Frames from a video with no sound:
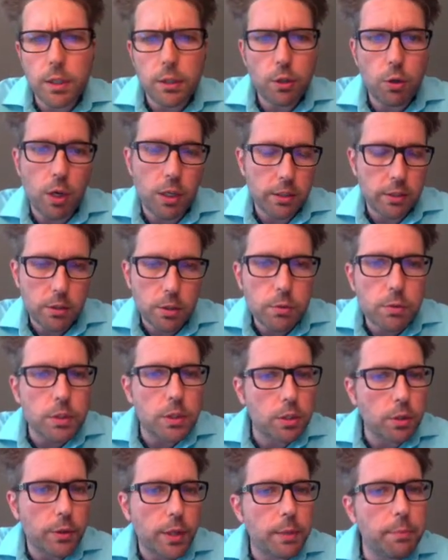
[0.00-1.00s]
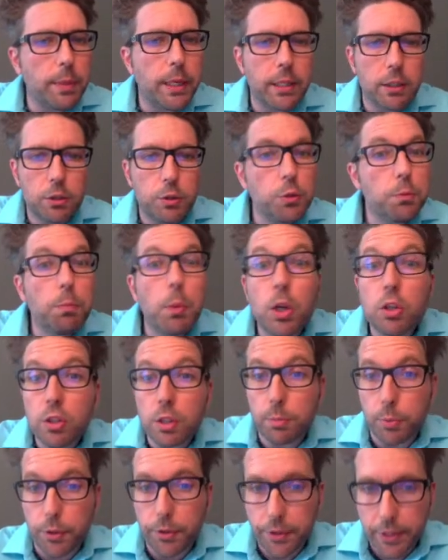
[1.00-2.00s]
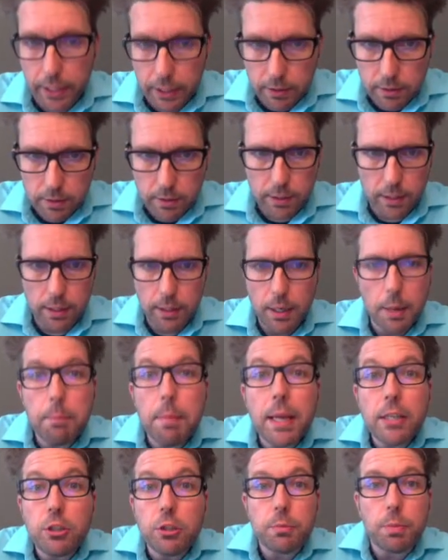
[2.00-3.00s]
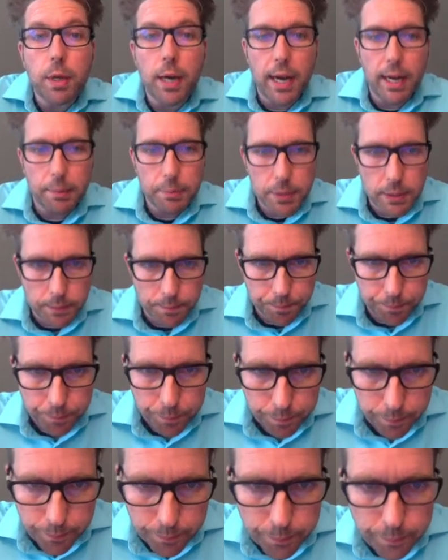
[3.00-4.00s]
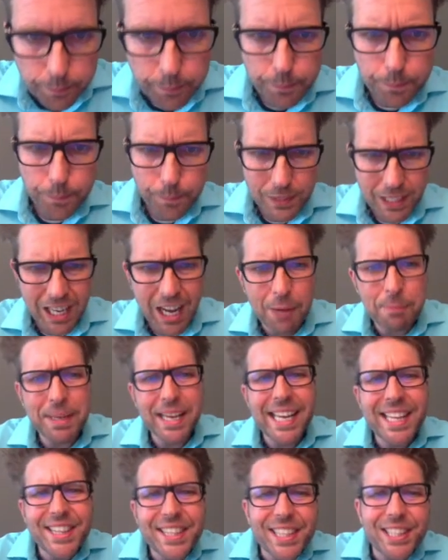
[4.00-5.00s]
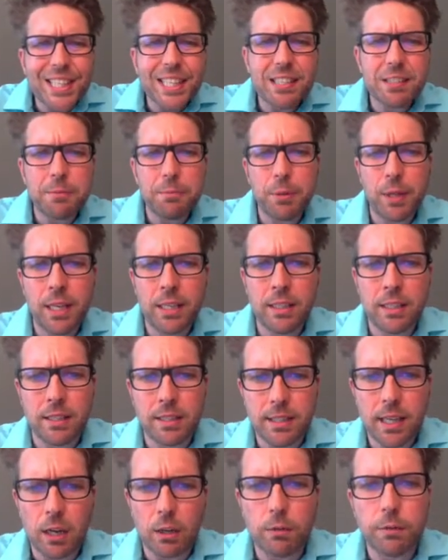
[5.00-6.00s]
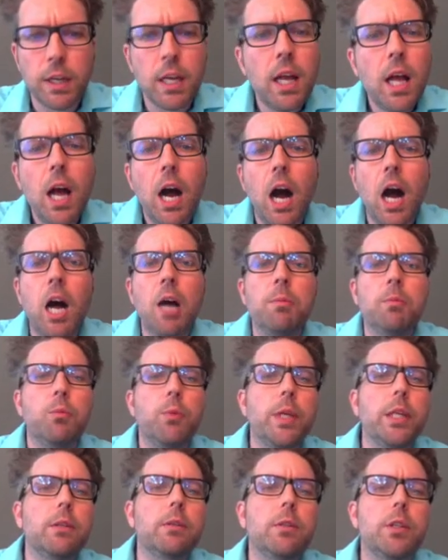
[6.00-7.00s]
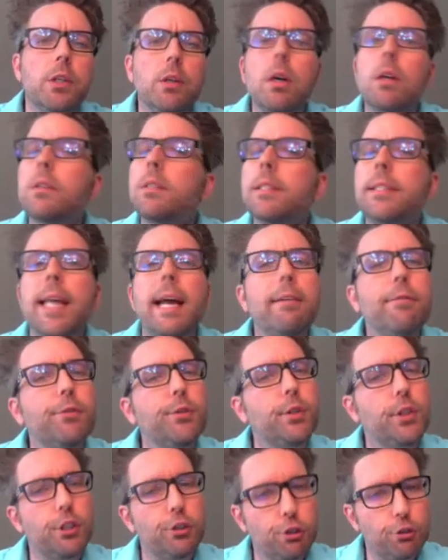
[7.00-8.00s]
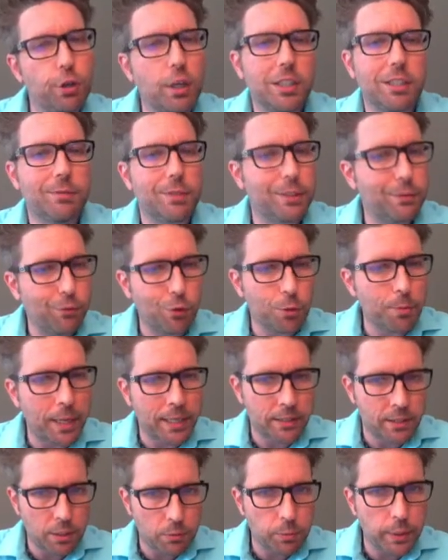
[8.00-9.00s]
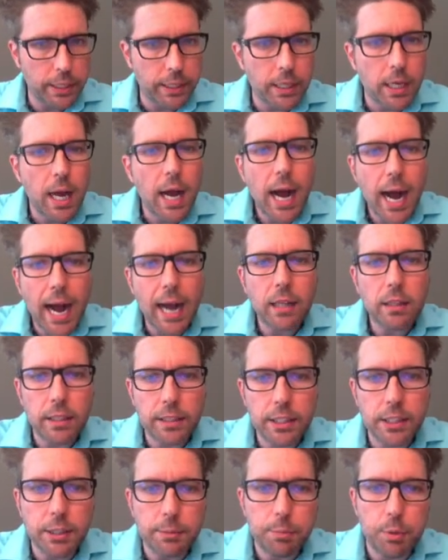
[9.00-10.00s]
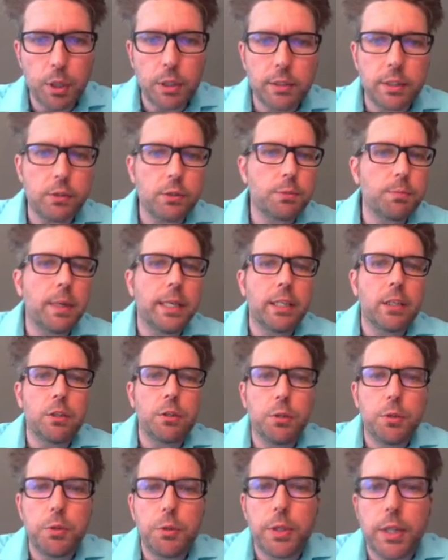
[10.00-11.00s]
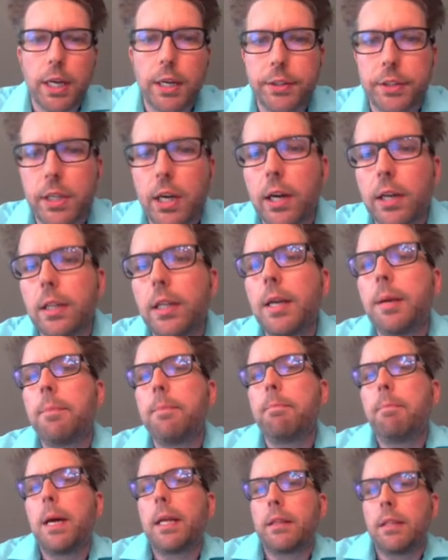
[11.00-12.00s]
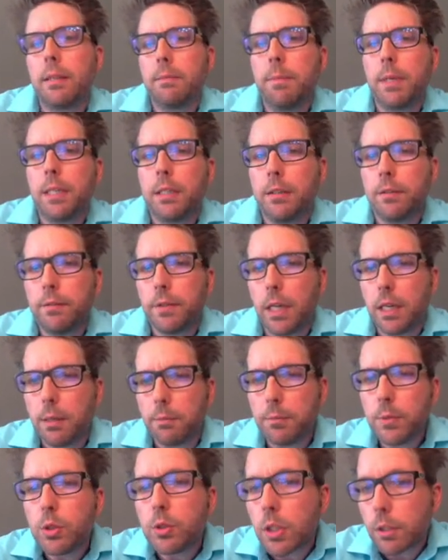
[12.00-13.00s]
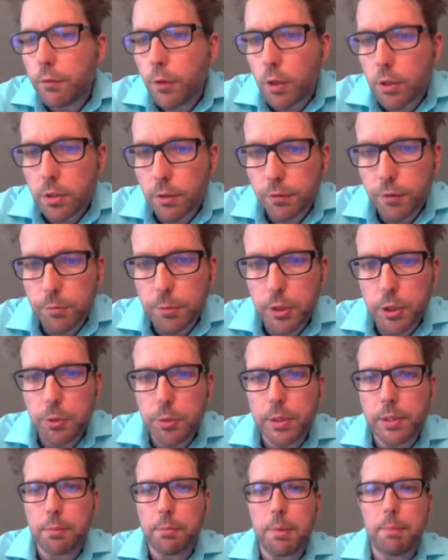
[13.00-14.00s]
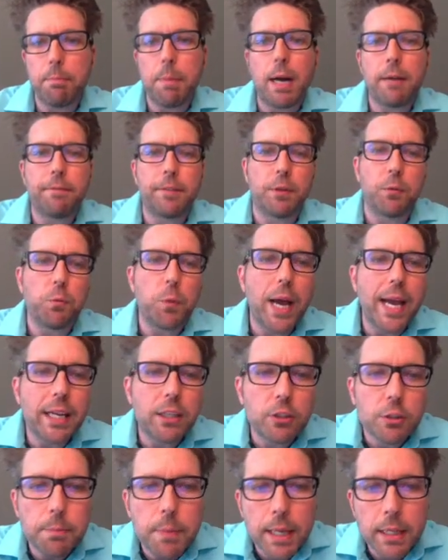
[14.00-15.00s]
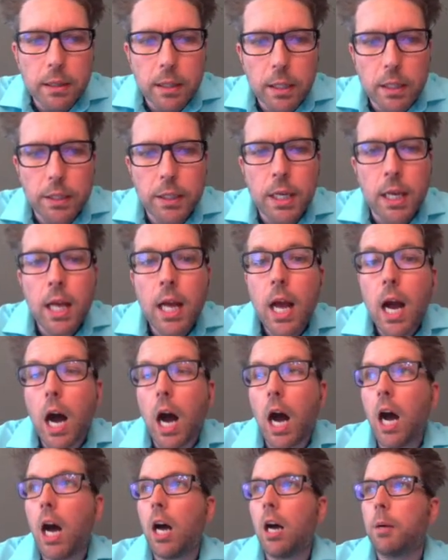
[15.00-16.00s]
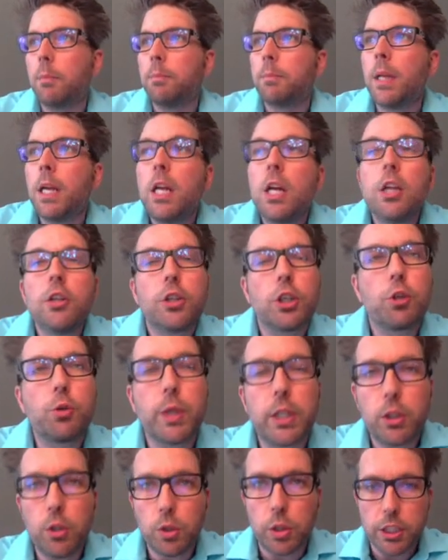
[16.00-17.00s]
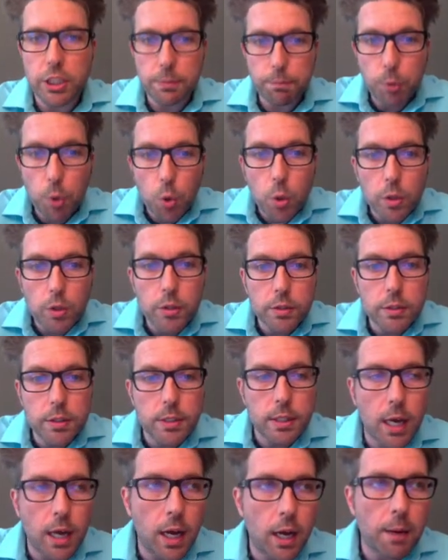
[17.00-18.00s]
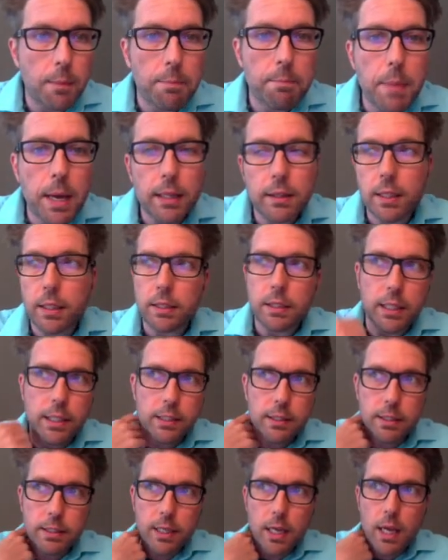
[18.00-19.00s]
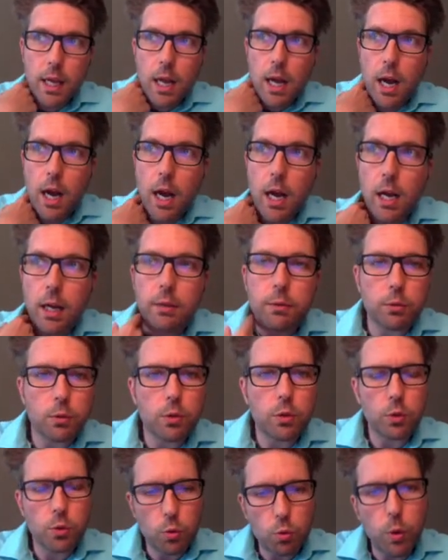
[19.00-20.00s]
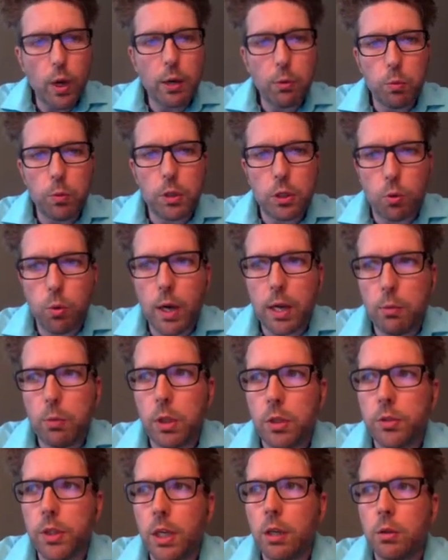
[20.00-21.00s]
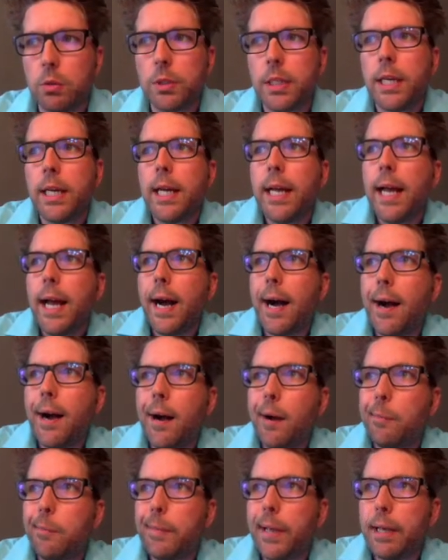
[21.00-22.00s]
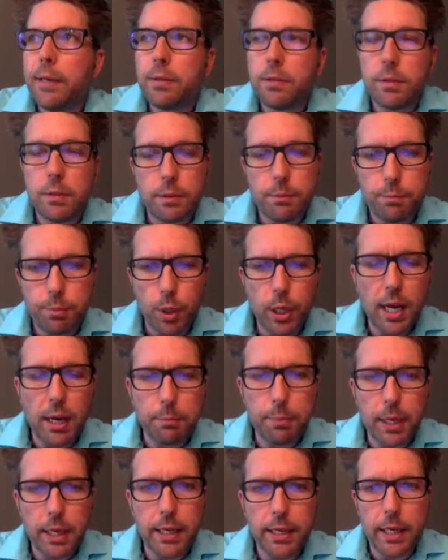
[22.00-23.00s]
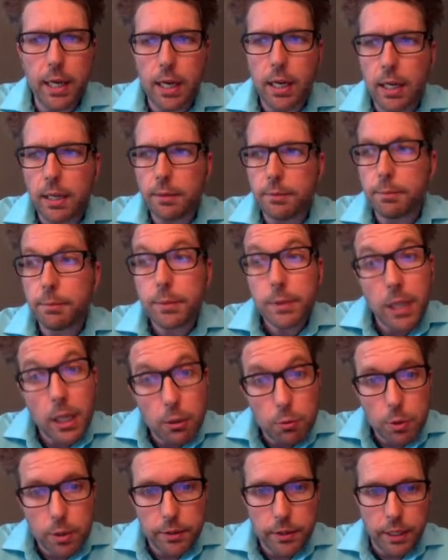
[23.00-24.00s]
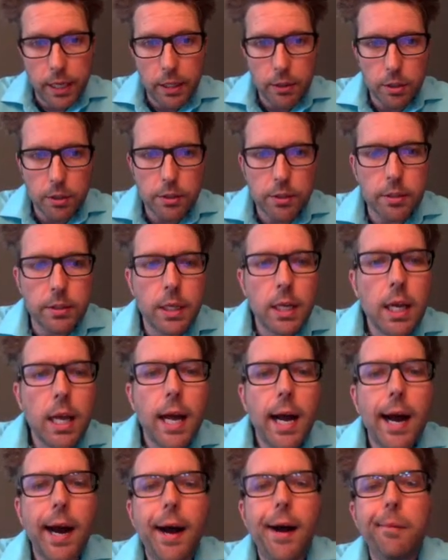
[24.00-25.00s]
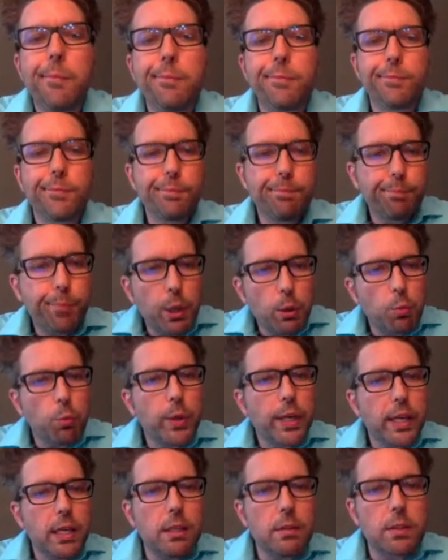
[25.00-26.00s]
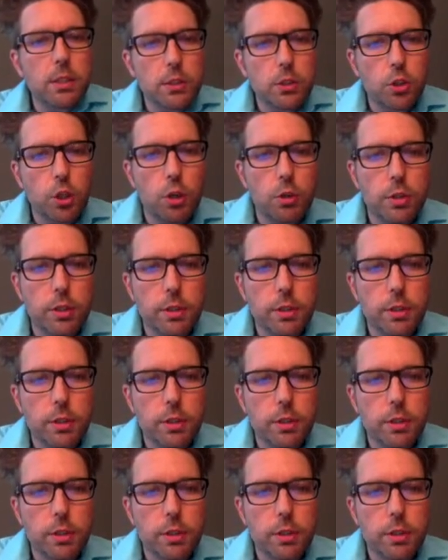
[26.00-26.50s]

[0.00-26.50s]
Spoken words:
students. So that might include multiple things, a menu perhaps. In the lesson plan itself, there are several constructivist formats that we highlight in the book. Those might include the Caudelet method. Many of music folks are familiar with the Moffat and Wagner method, the Critical Explorers method that's quite well known and put out by Duckworth and others. But we chose to